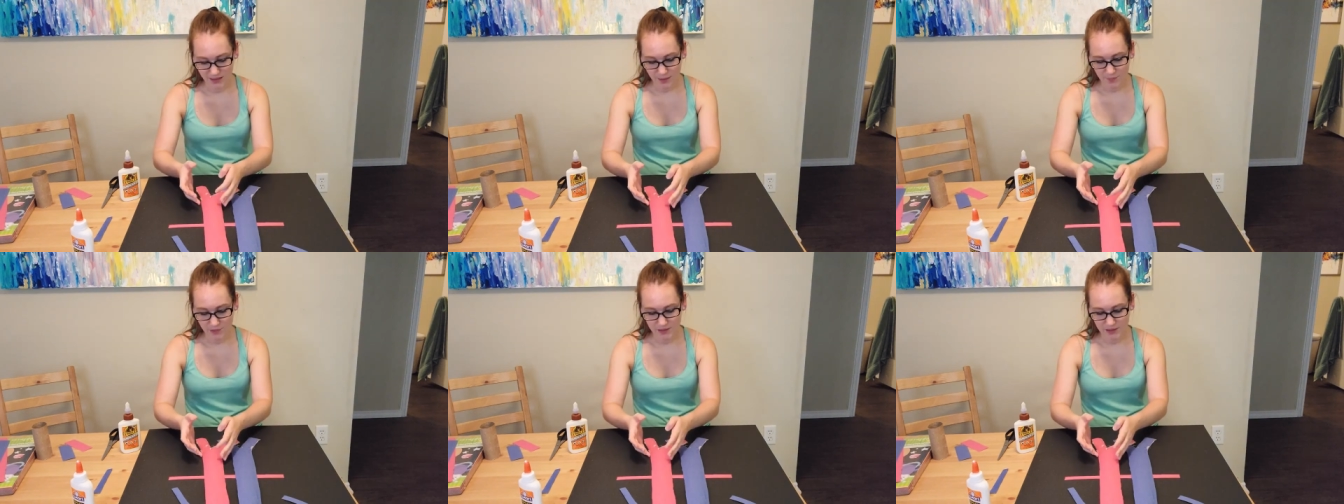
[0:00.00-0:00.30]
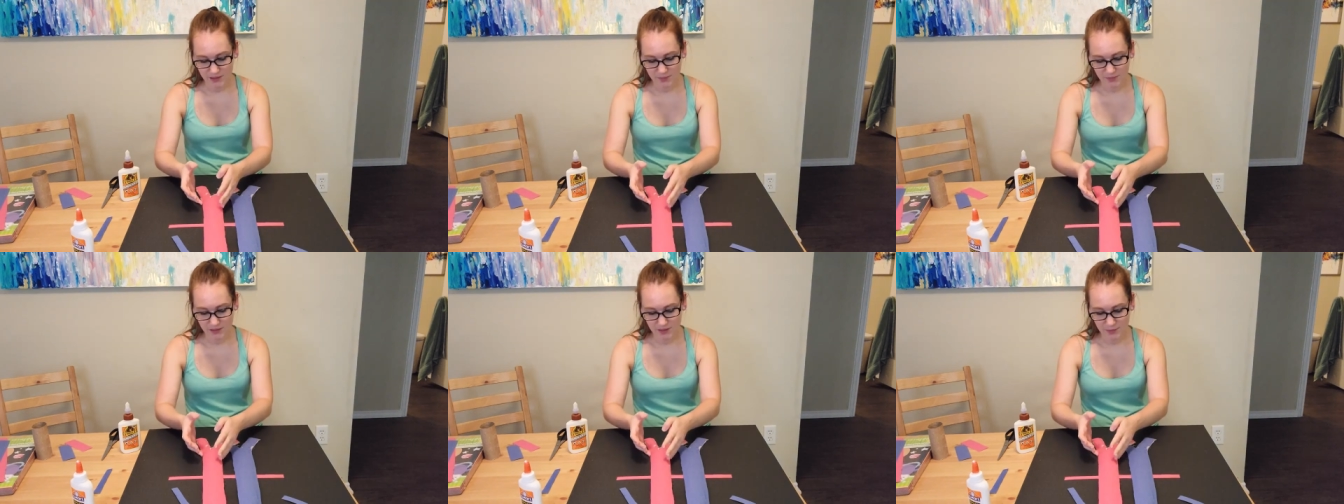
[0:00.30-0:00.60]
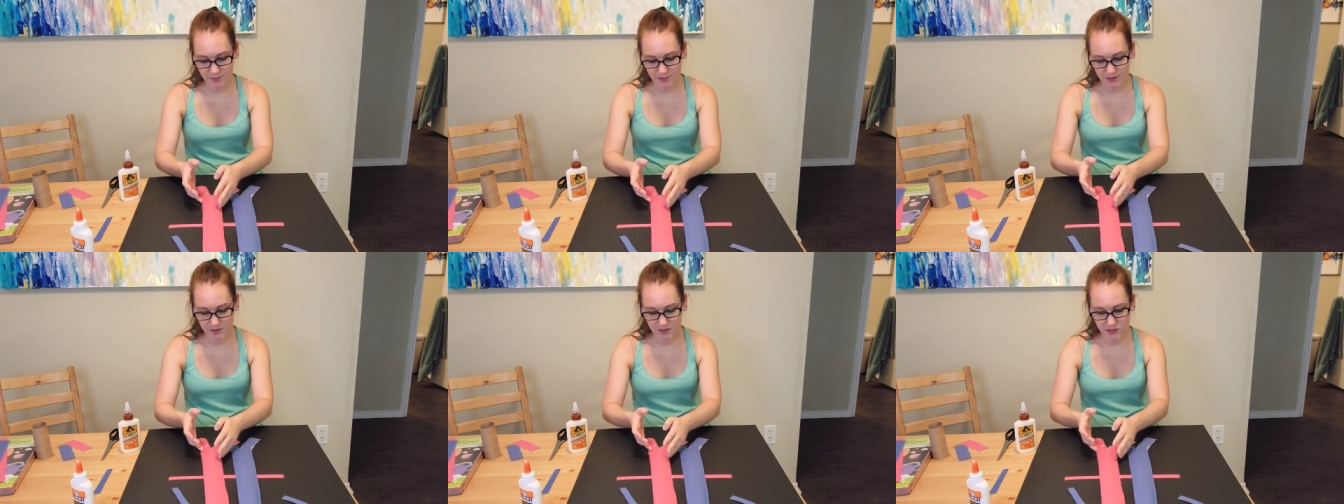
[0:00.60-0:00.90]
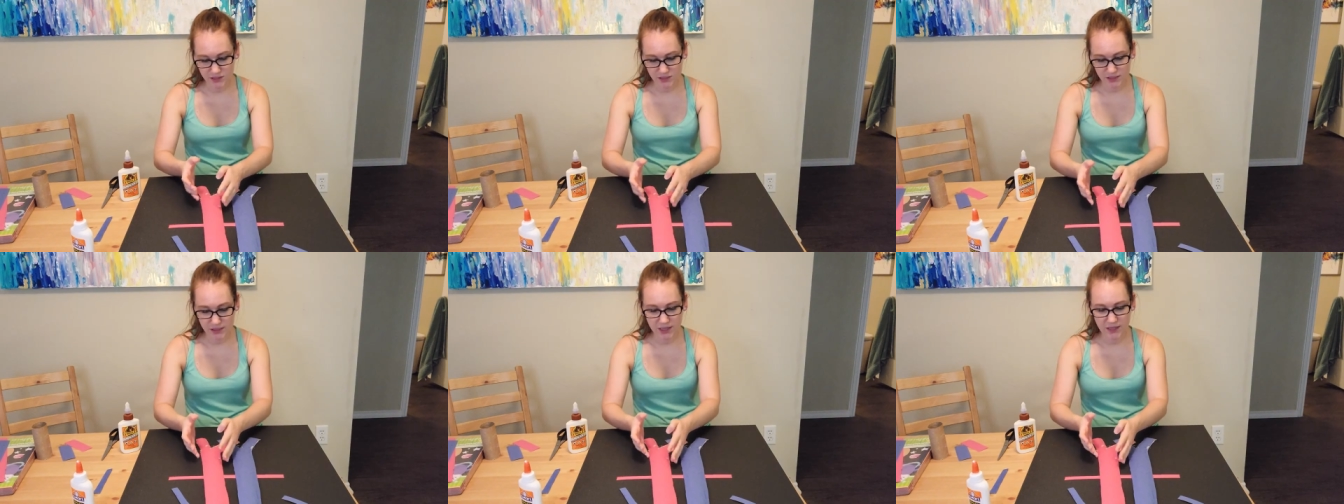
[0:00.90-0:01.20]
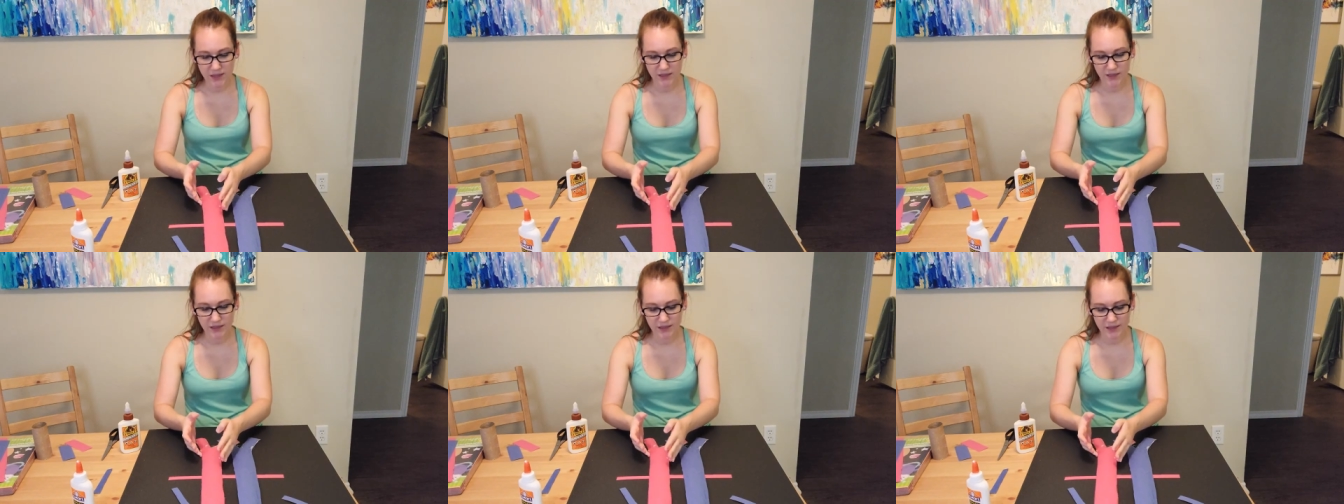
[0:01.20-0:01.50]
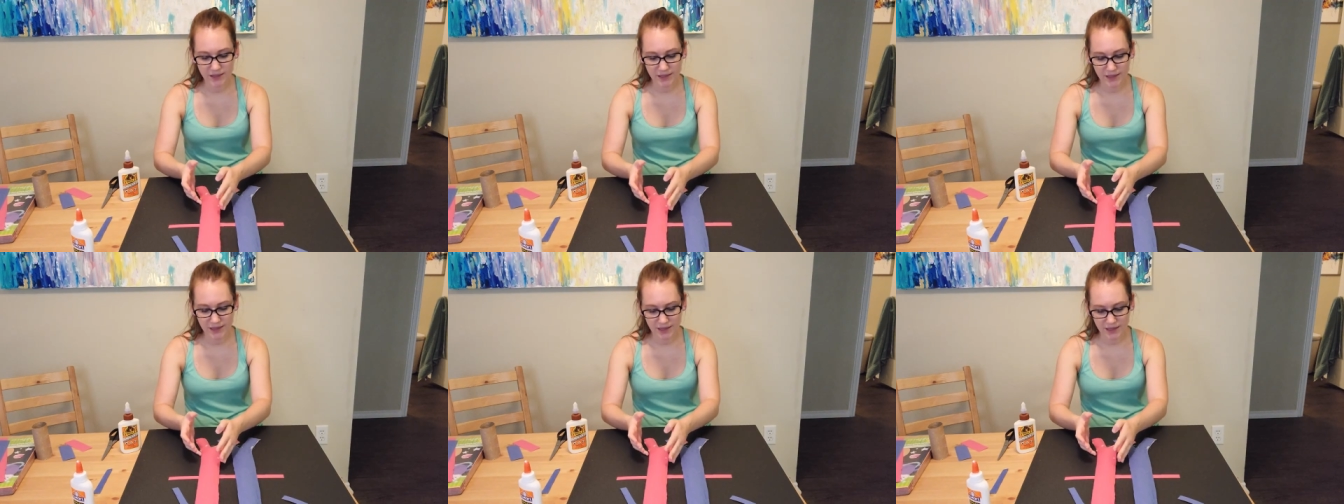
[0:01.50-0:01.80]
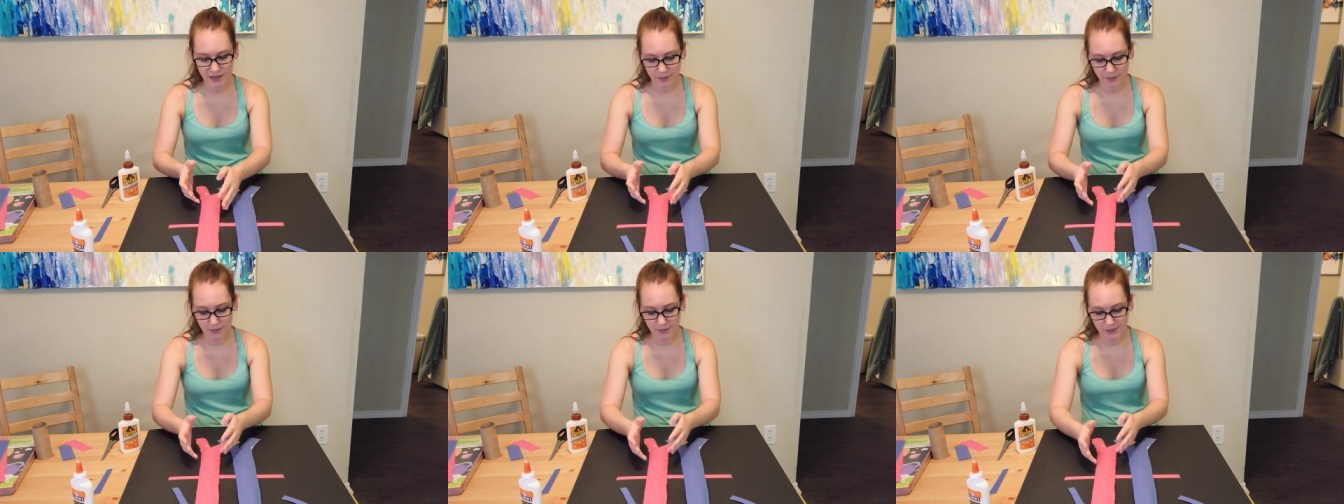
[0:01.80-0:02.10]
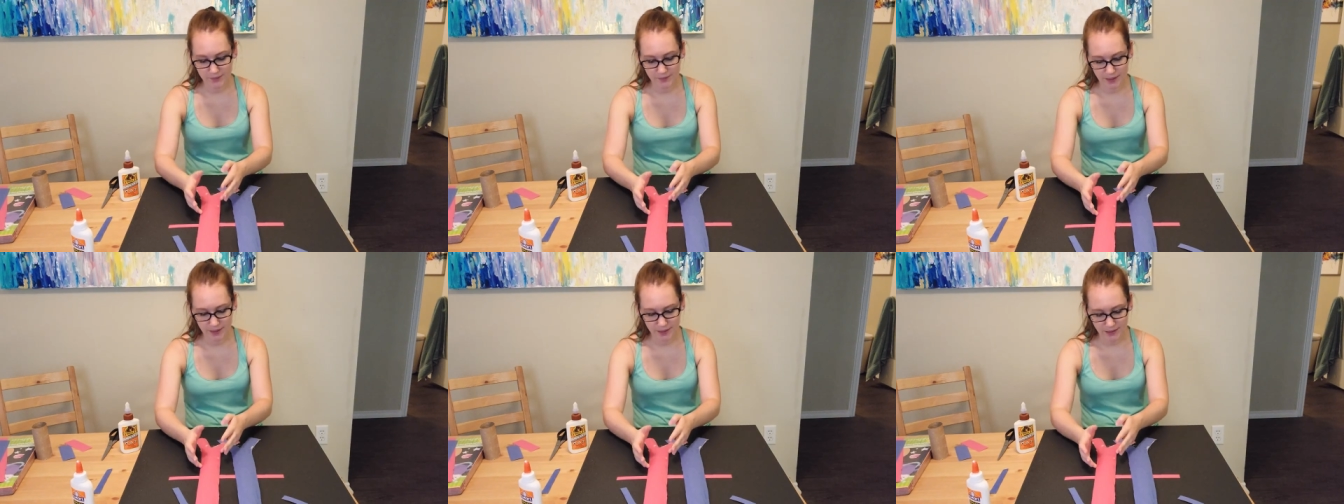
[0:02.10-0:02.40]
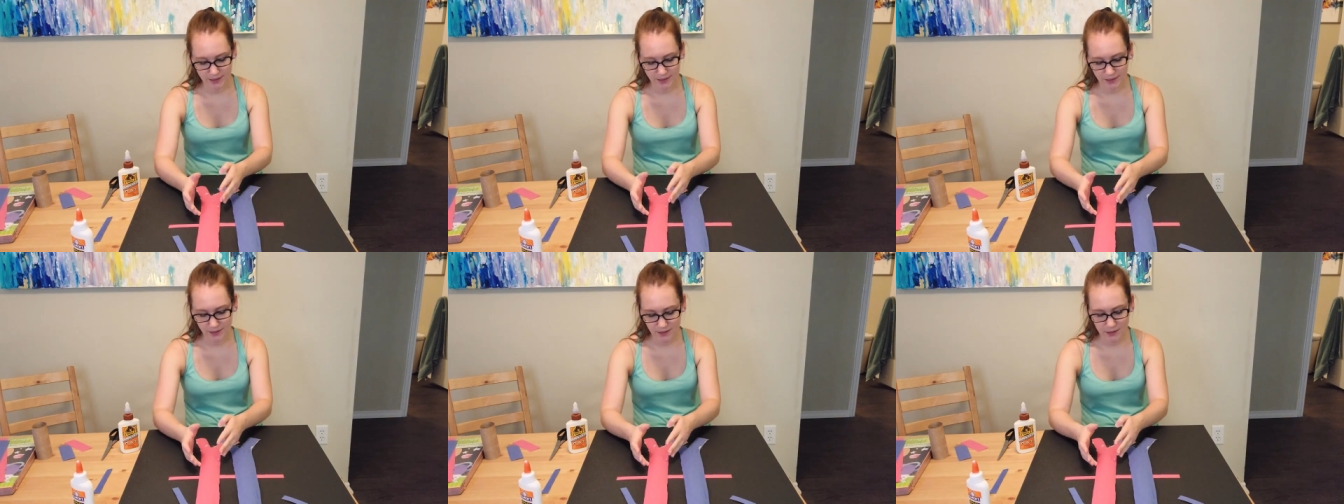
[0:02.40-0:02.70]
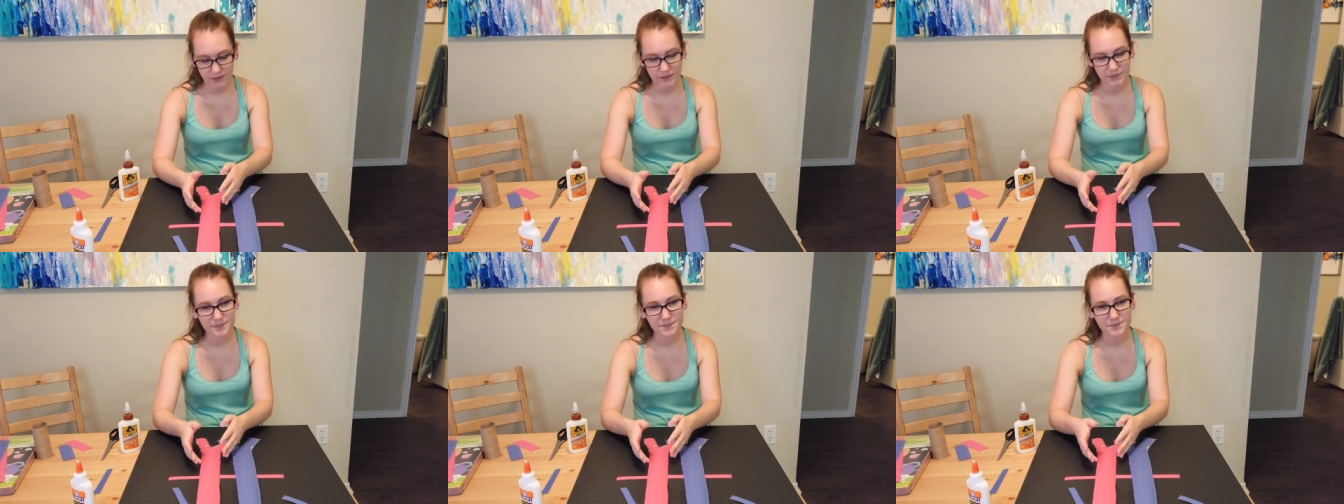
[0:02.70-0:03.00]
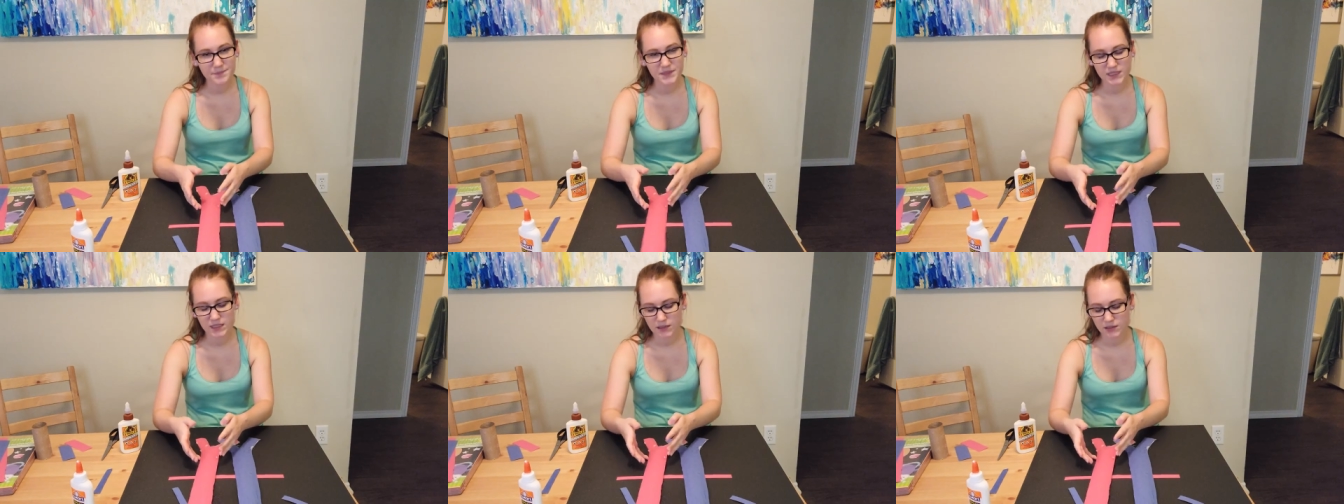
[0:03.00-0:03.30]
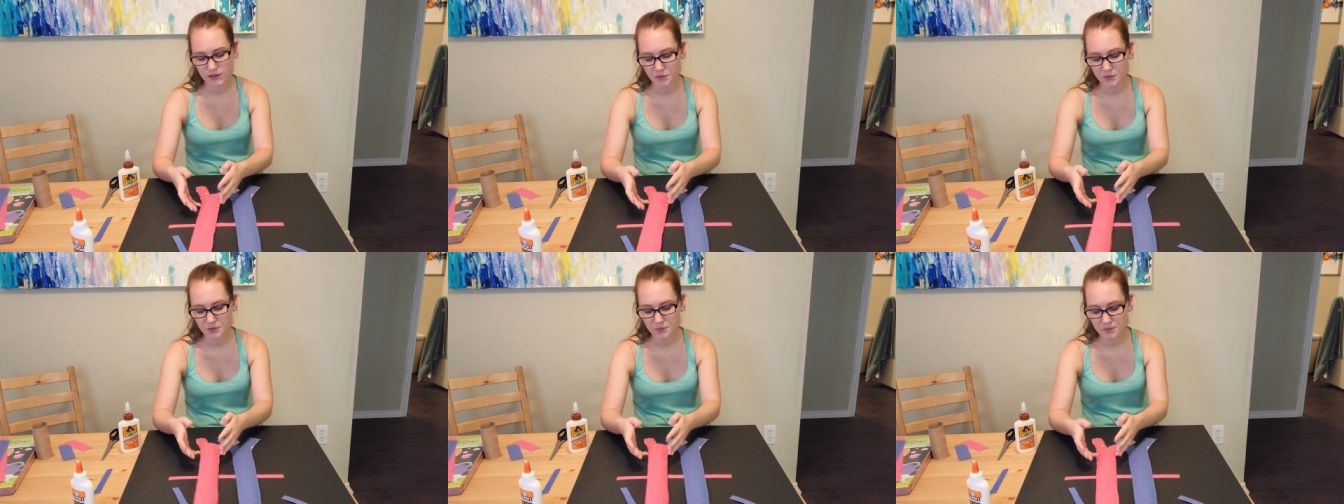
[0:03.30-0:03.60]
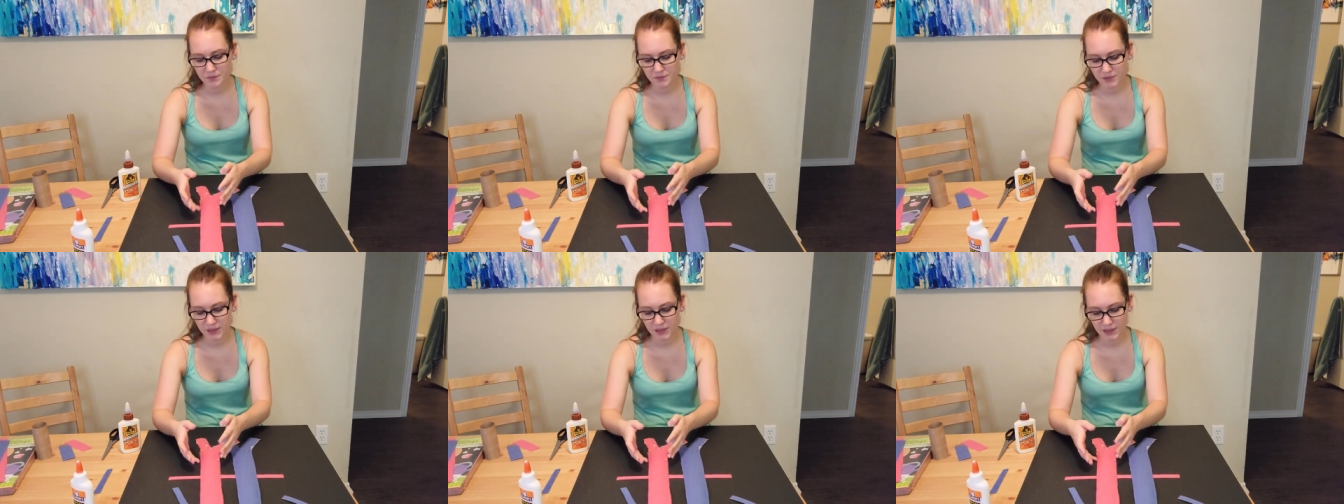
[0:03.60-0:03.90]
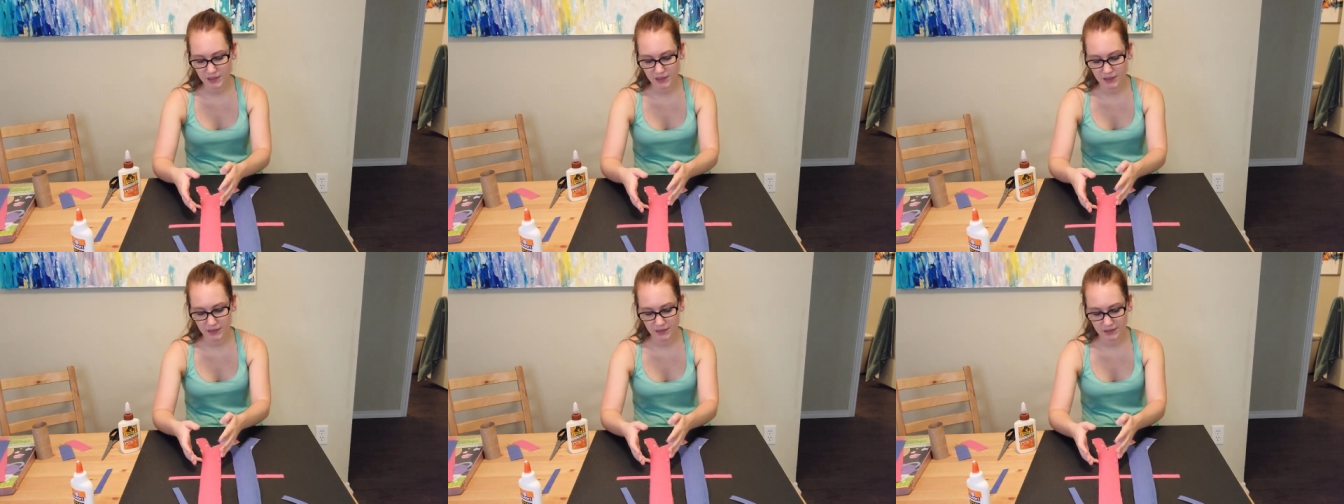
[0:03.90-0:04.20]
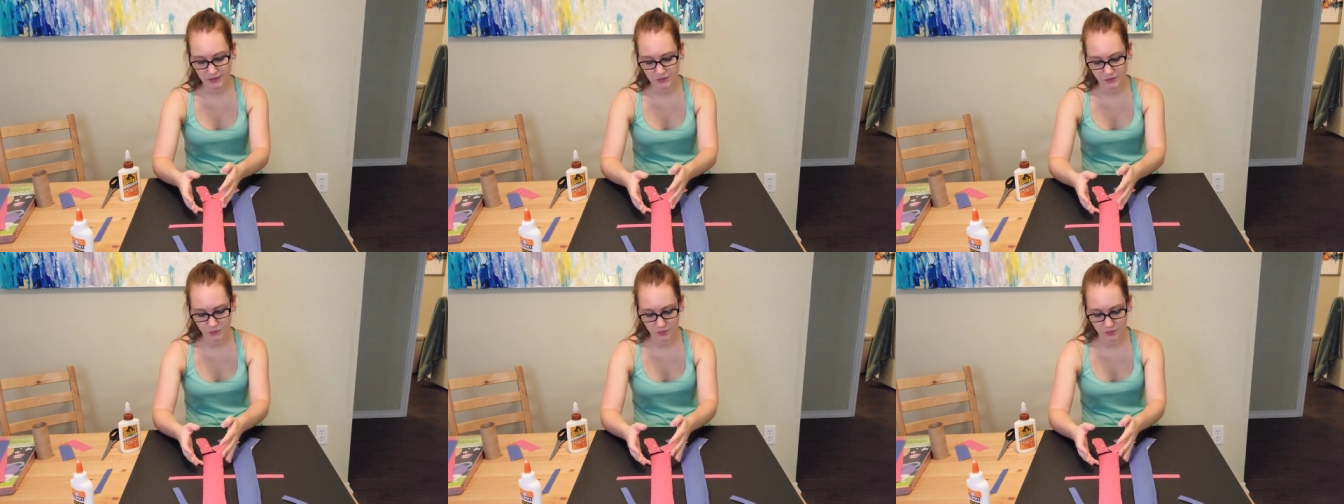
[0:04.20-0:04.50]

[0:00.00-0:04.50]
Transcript: But sometimes it's just like, I can't help but speculate, you know? Like, I just